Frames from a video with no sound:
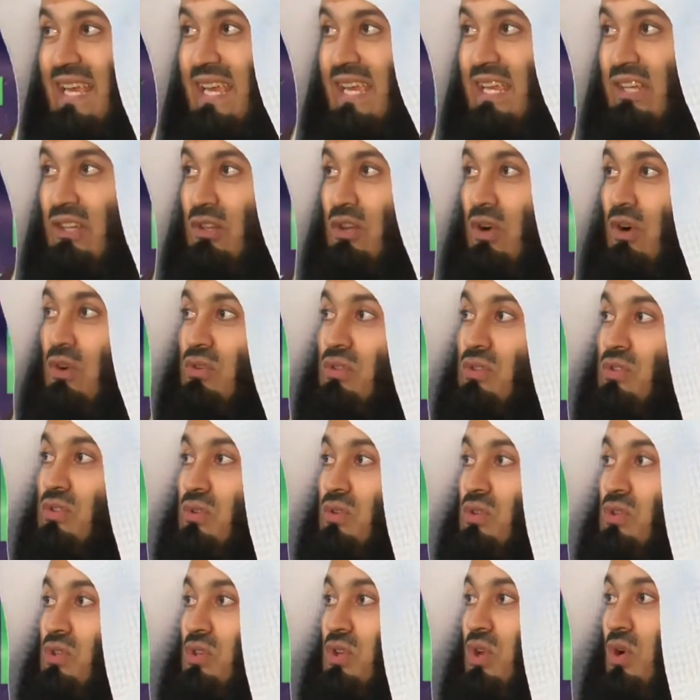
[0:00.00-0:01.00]
It goes
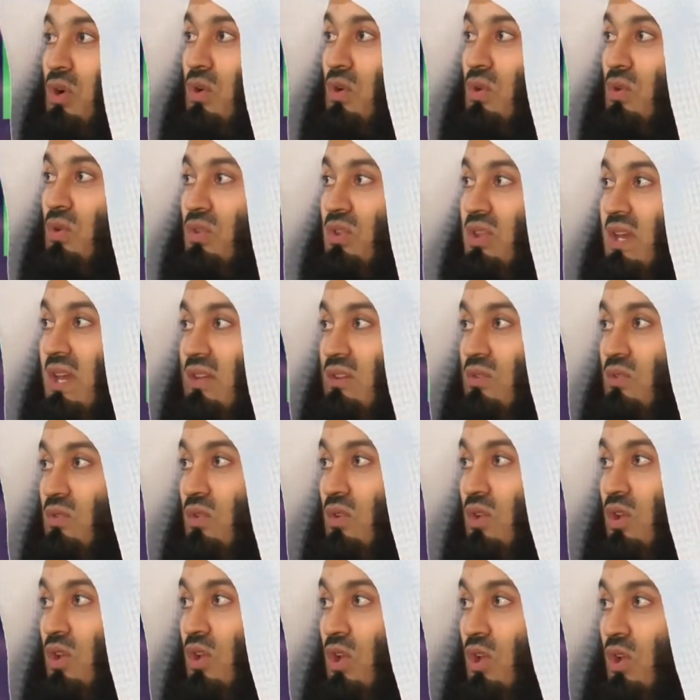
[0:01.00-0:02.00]
to show that
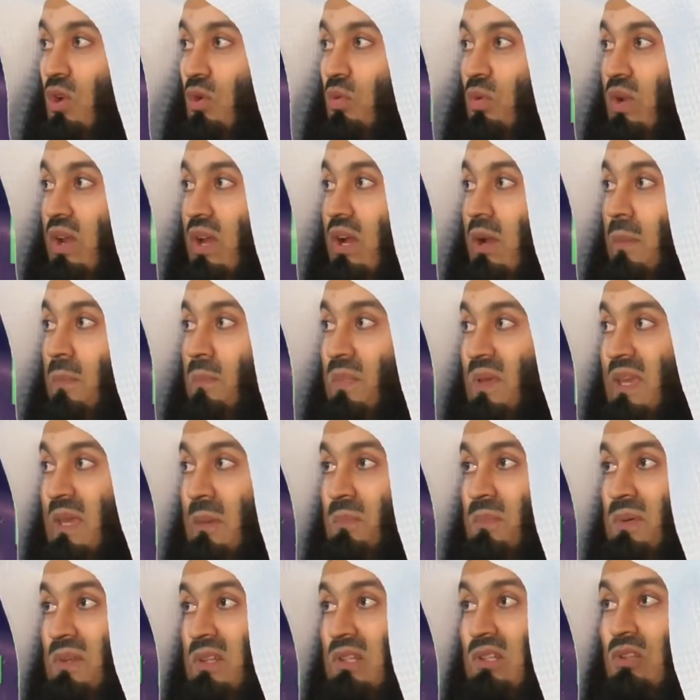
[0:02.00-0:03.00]
we are
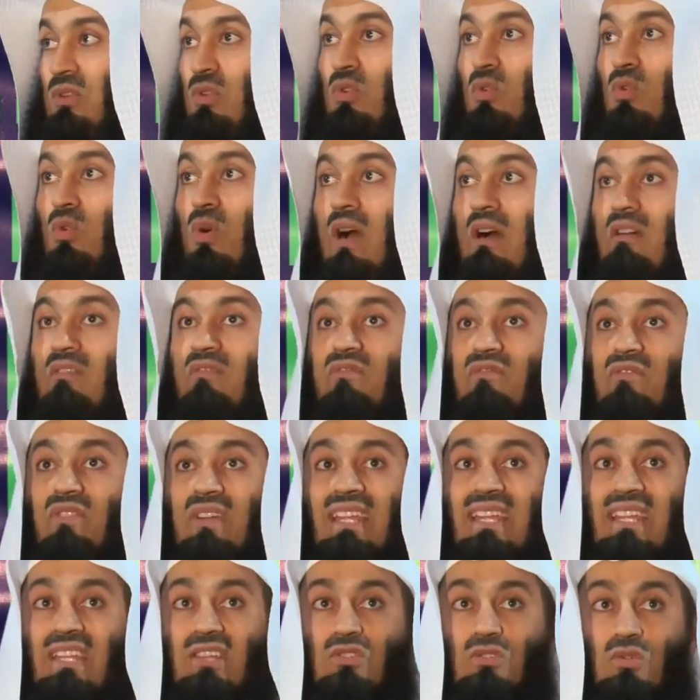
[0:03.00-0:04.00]
people who are
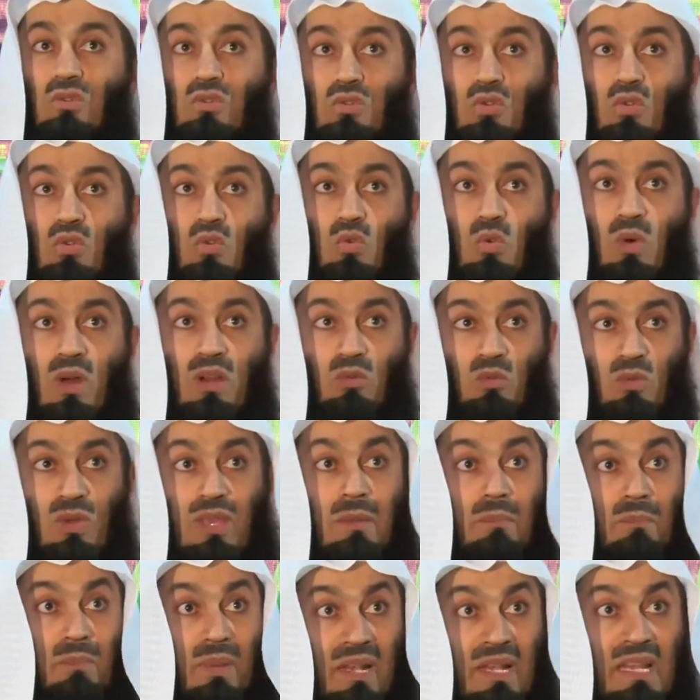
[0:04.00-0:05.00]
free to do what
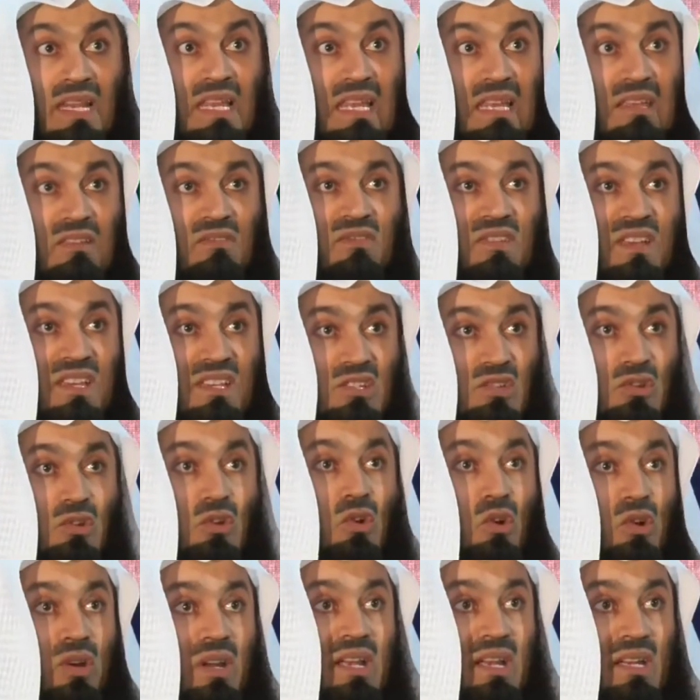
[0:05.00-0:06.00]
we believe is
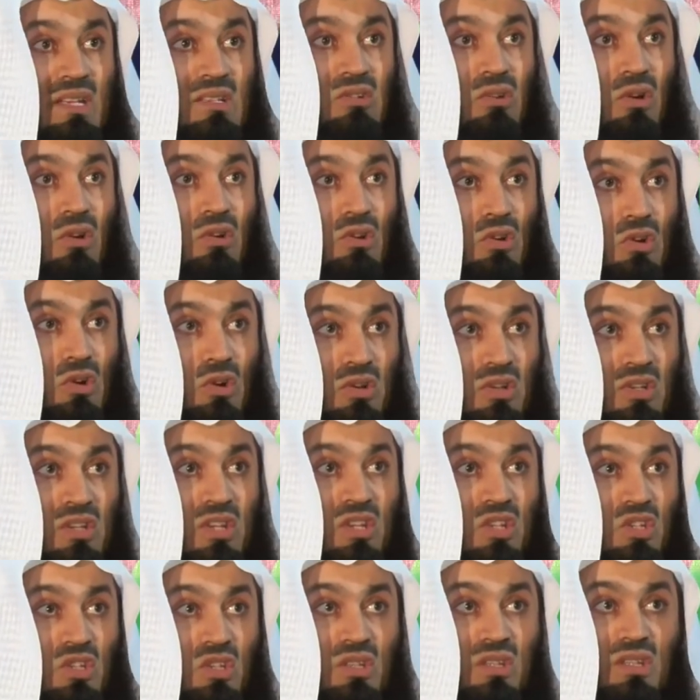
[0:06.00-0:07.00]
correct on
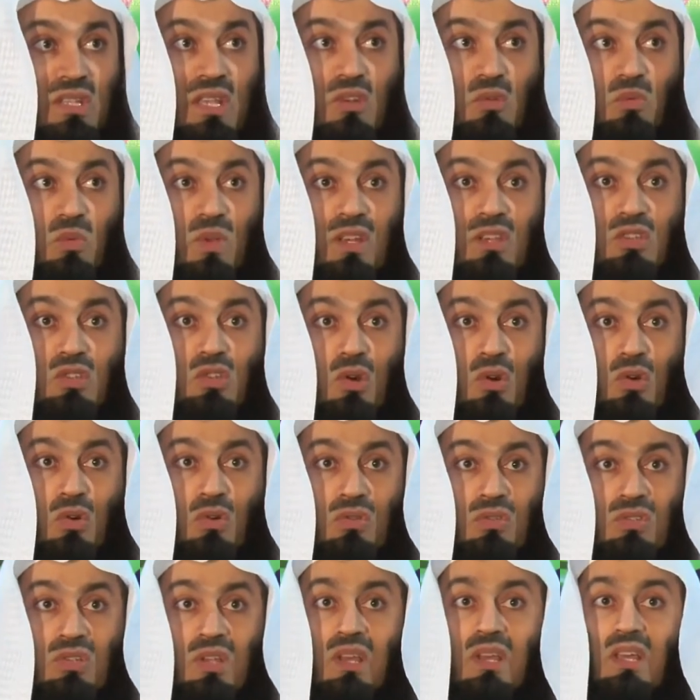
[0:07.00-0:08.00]
condition that we
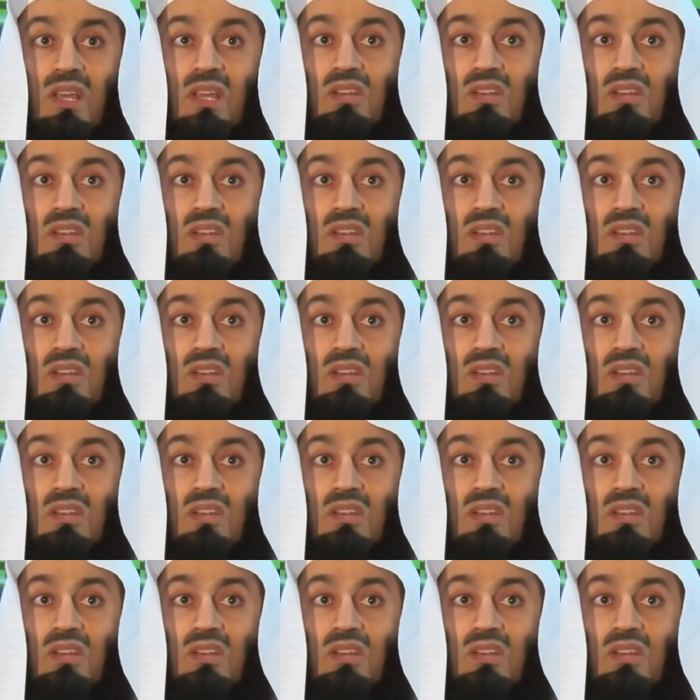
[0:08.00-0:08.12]
don't